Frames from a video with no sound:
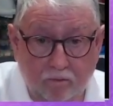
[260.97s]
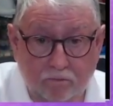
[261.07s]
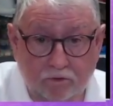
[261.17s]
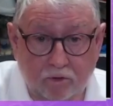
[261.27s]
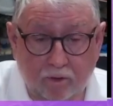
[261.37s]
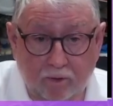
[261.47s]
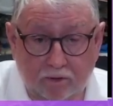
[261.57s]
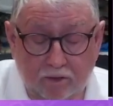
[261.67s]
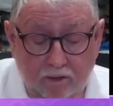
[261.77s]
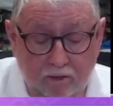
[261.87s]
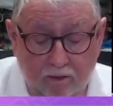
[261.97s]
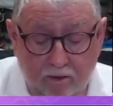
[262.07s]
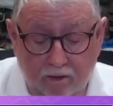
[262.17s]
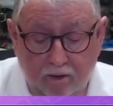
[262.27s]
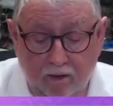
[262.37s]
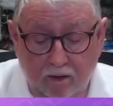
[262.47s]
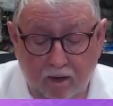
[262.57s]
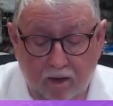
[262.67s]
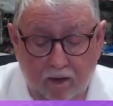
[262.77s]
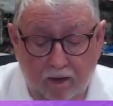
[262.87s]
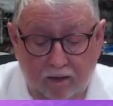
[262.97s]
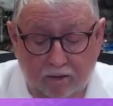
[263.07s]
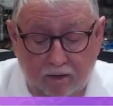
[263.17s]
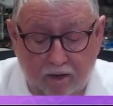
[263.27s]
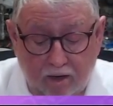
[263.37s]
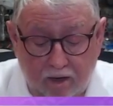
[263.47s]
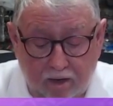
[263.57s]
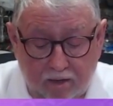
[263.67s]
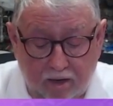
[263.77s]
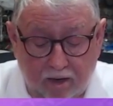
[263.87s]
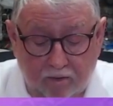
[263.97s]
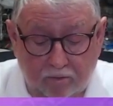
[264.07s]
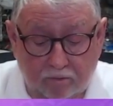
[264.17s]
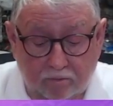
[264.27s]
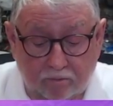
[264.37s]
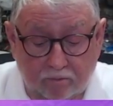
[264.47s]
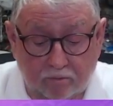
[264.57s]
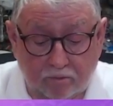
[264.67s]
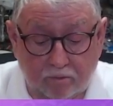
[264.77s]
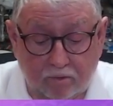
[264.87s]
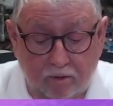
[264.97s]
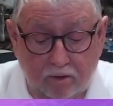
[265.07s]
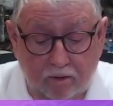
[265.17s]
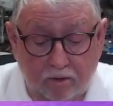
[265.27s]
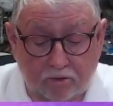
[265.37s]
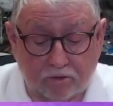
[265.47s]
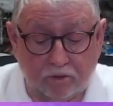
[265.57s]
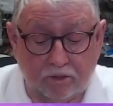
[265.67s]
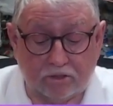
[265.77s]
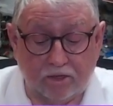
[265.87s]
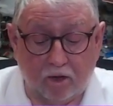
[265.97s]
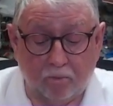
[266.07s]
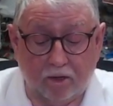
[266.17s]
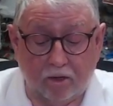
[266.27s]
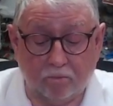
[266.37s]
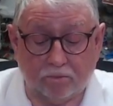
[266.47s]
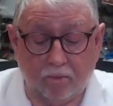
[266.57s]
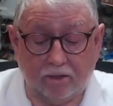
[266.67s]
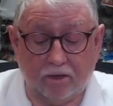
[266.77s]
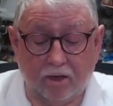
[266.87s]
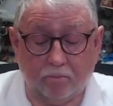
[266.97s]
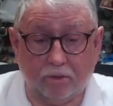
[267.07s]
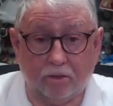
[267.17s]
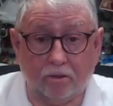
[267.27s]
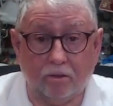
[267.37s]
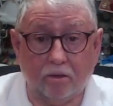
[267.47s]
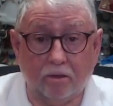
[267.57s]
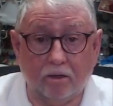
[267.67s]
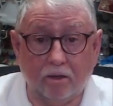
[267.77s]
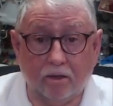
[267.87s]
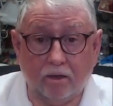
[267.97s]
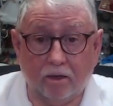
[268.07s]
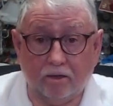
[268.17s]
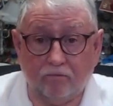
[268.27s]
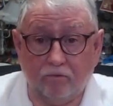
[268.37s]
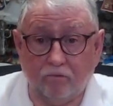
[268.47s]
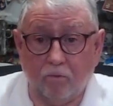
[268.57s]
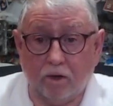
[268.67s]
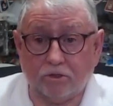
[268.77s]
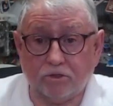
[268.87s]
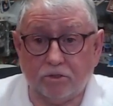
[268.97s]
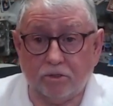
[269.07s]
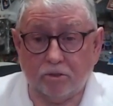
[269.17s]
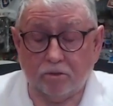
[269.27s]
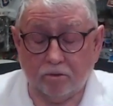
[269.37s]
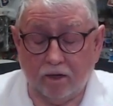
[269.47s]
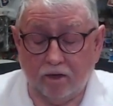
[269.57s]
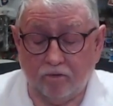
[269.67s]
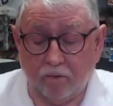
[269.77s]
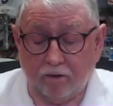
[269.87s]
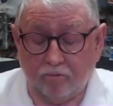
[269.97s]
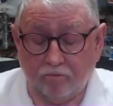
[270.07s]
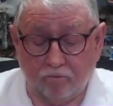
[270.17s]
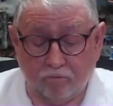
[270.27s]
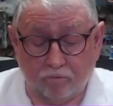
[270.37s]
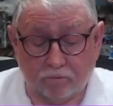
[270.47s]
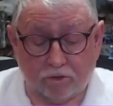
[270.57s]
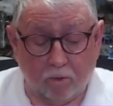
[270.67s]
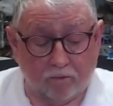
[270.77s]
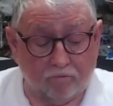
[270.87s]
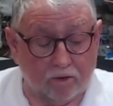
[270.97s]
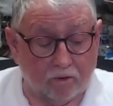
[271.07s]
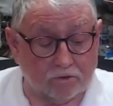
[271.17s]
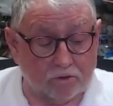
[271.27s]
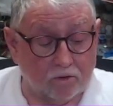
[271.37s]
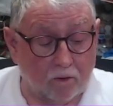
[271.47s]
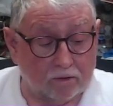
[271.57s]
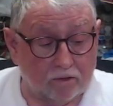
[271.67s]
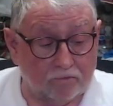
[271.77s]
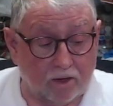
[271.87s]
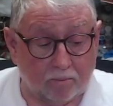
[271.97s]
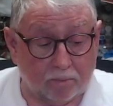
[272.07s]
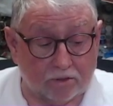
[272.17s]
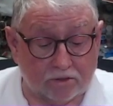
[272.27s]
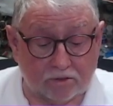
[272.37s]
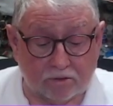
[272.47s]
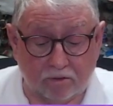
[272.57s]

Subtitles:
sorry about that, and cut it out. So this now becomes my template, and if you've watched any of my sewing videos, you know I love templates.